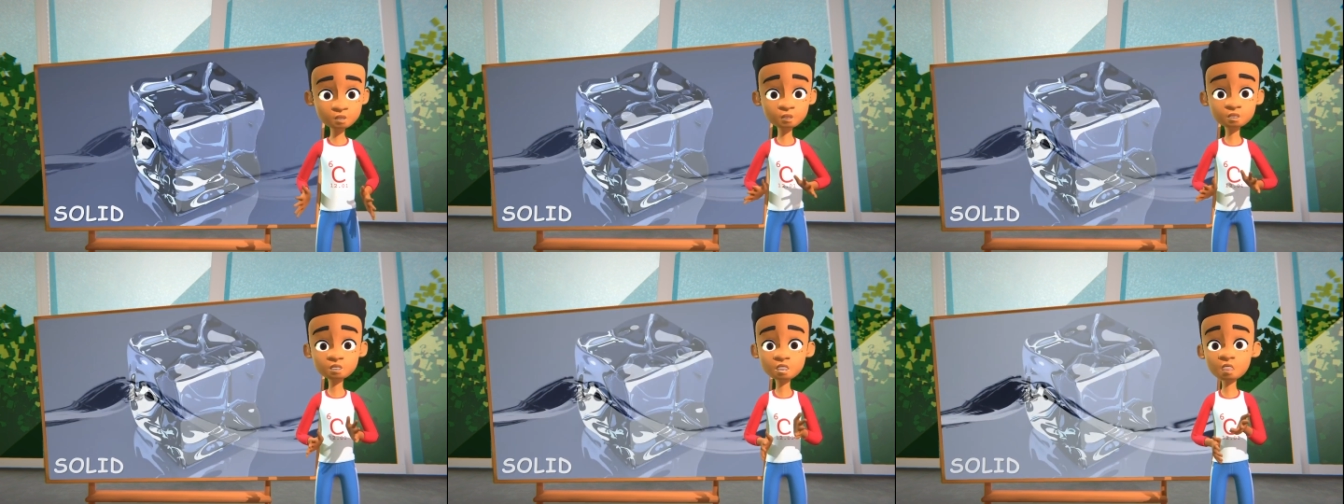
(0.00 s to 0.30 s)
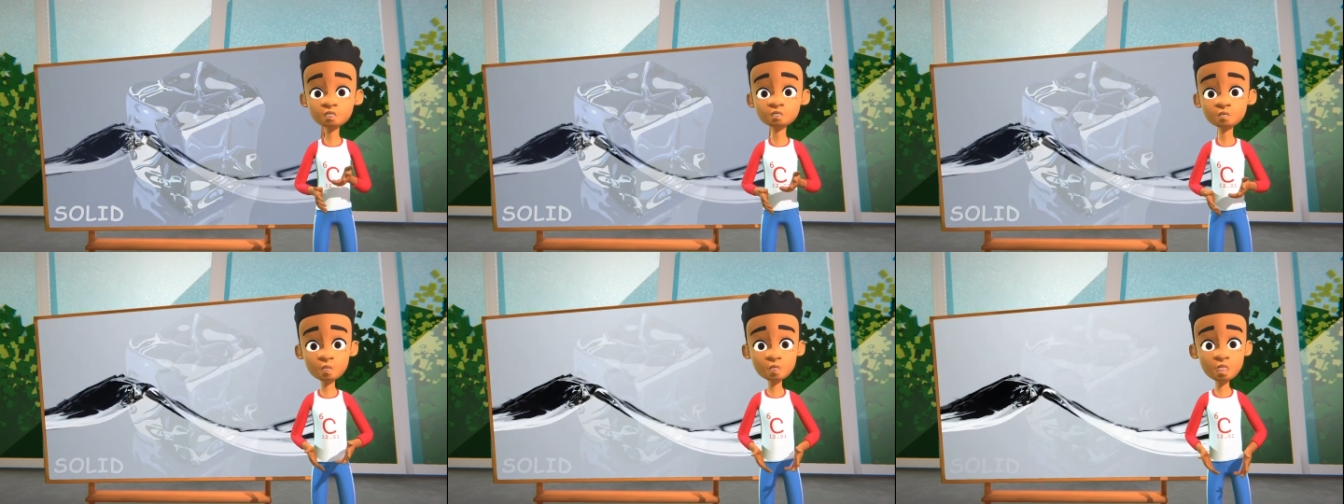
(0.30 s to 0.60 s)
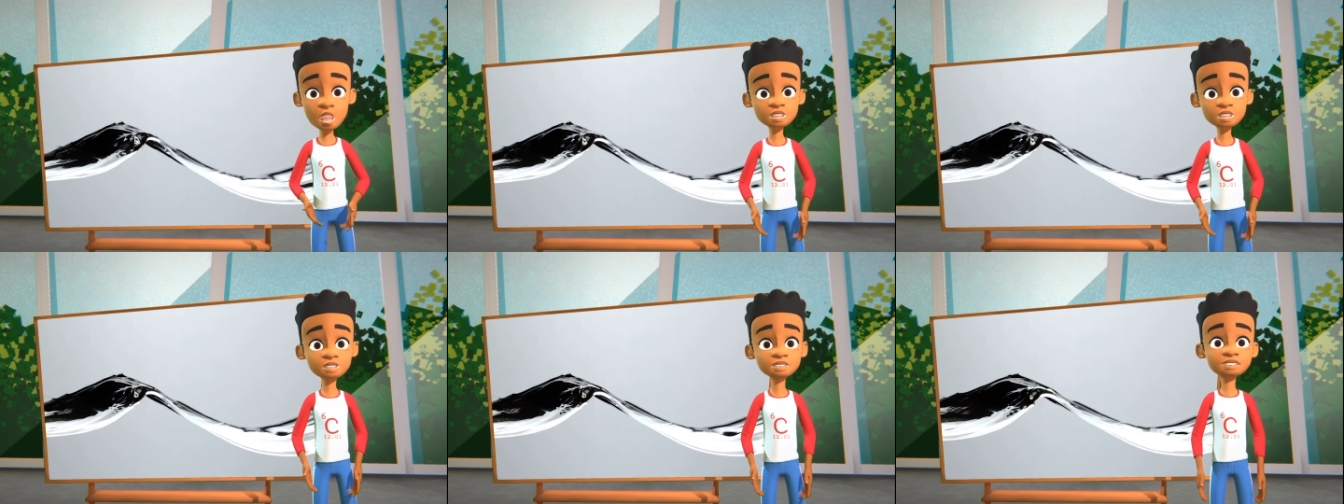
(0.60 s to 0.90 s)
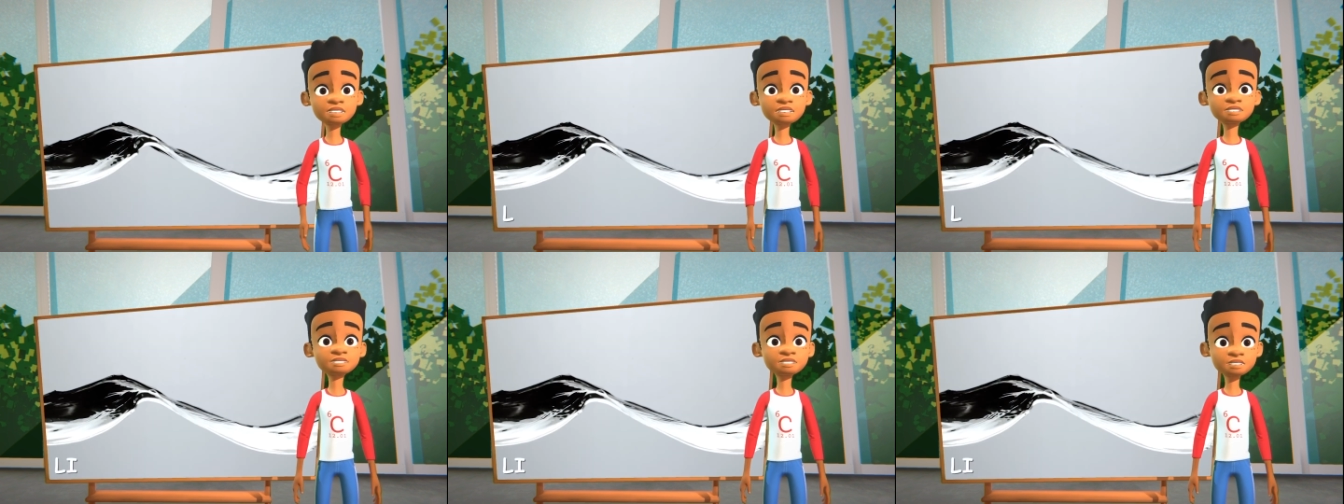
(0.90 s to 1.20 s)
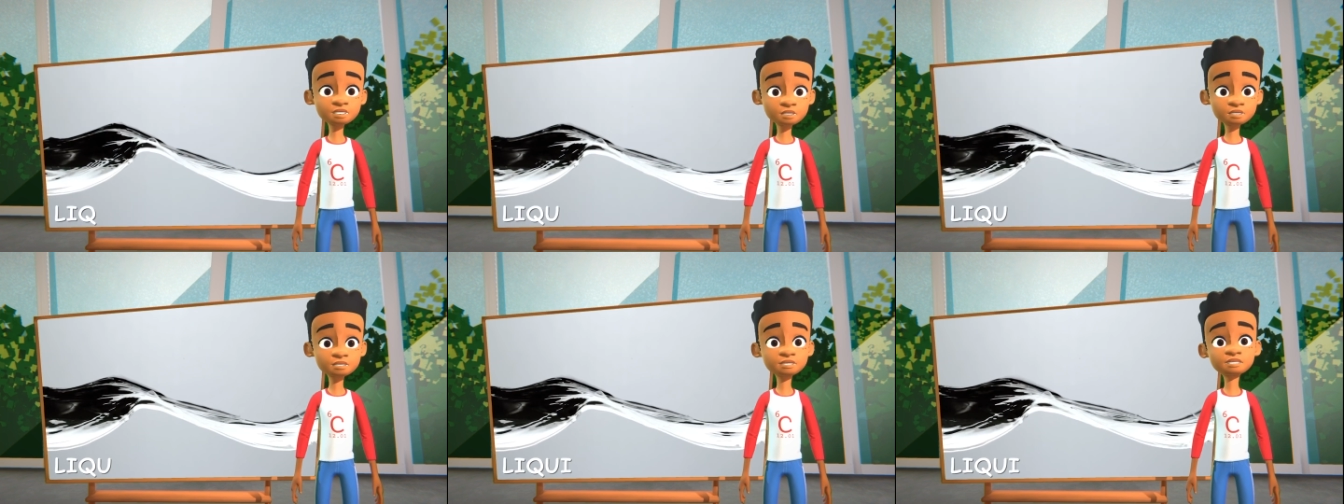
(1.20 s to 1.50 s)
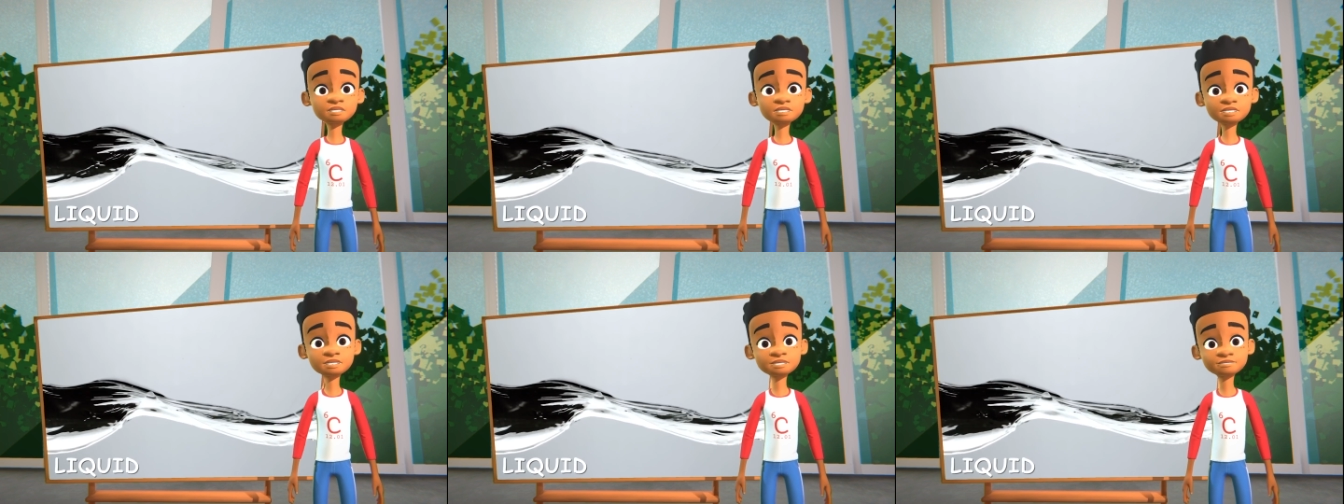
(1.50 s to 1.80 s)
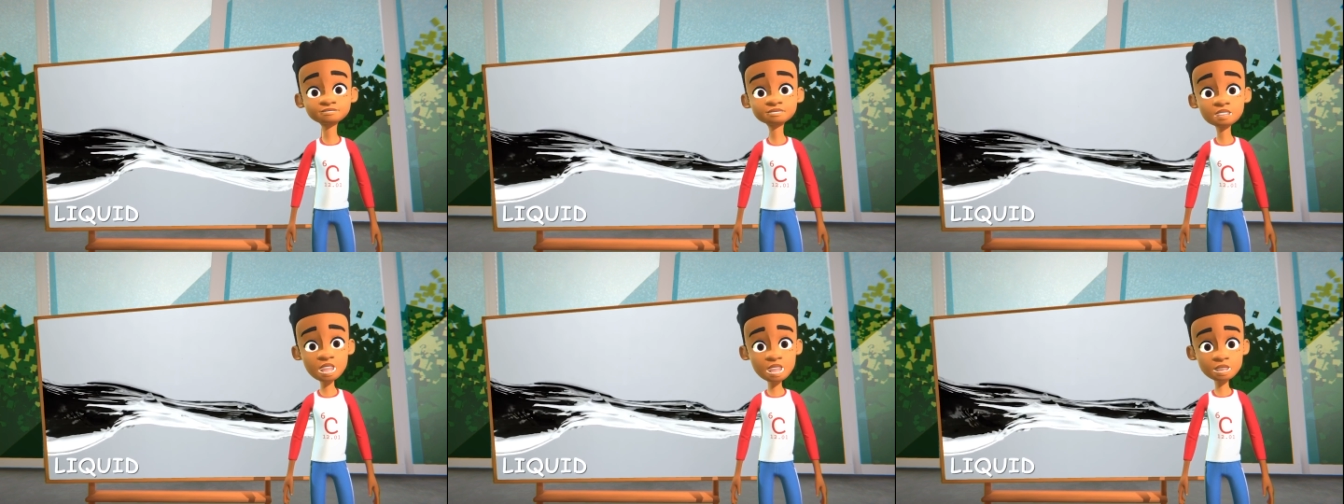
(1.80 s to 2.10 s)
which are qualities used to
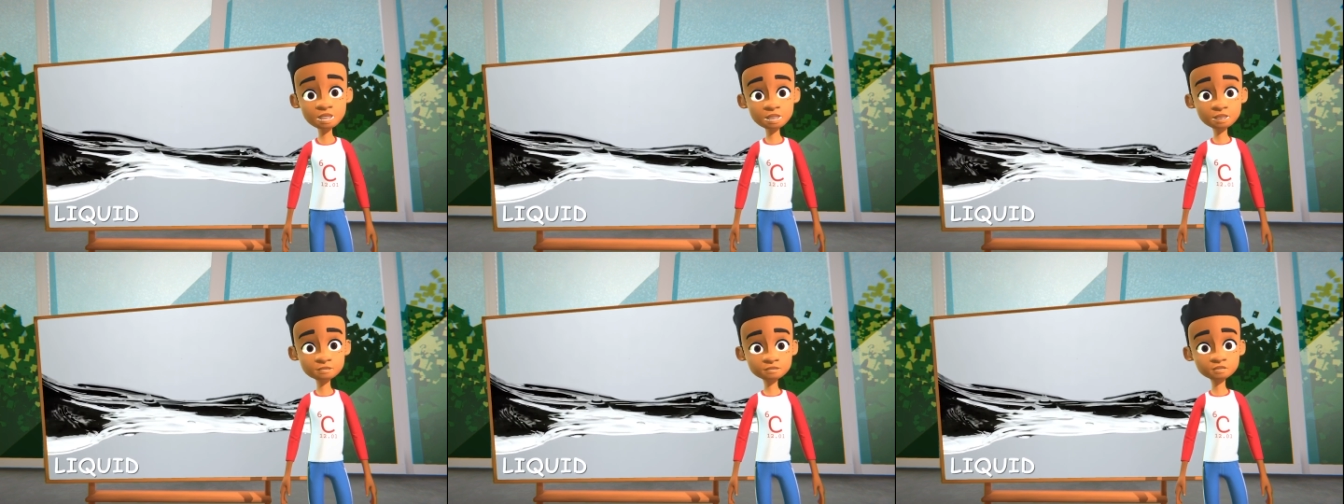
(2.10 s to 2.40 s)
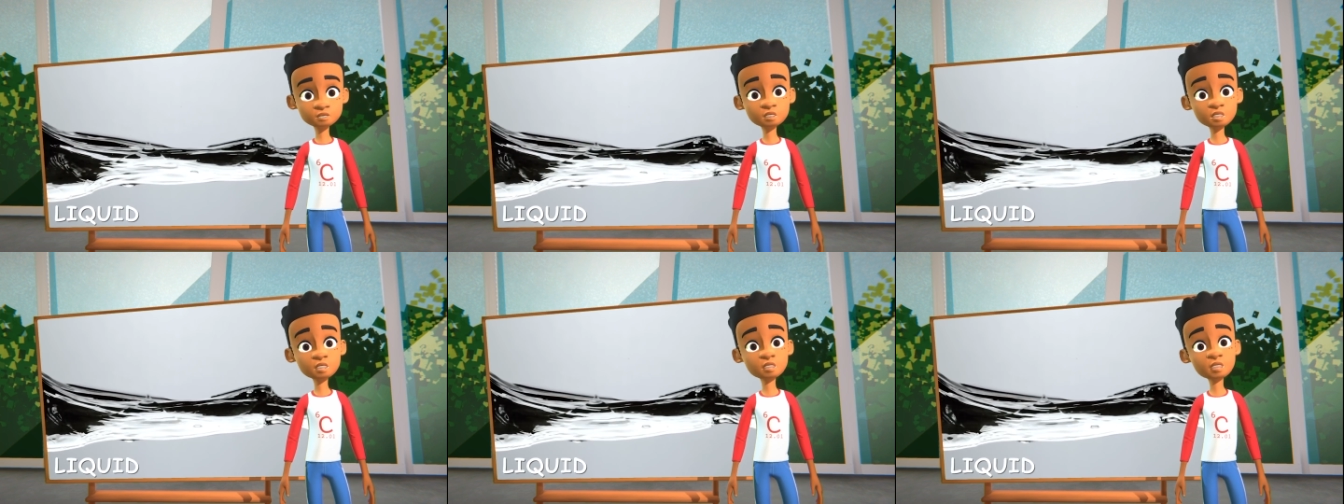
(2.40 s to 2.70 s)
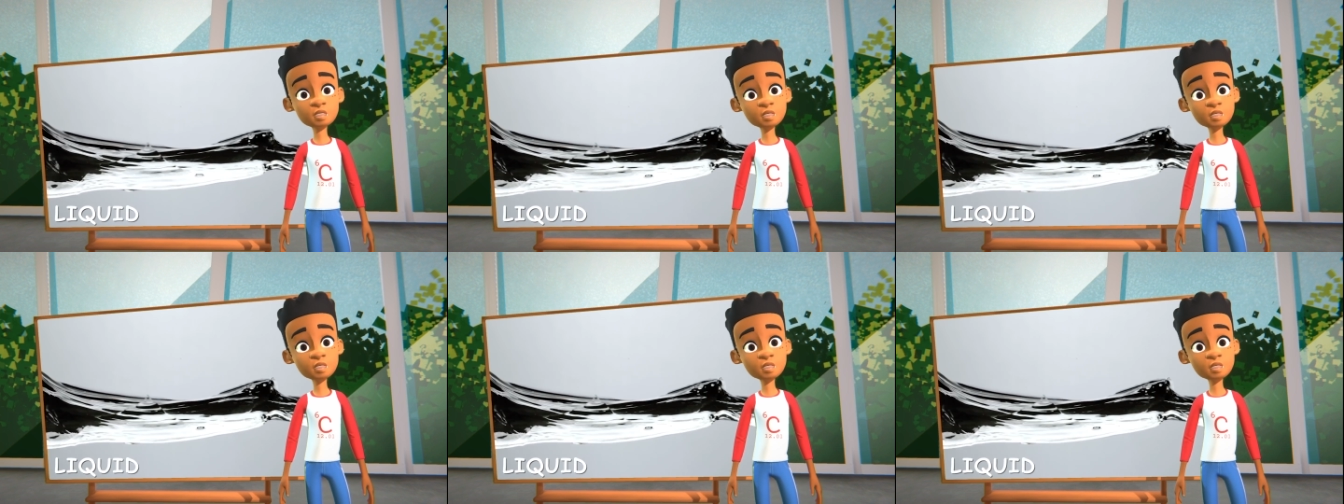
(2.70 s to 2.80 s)
define it.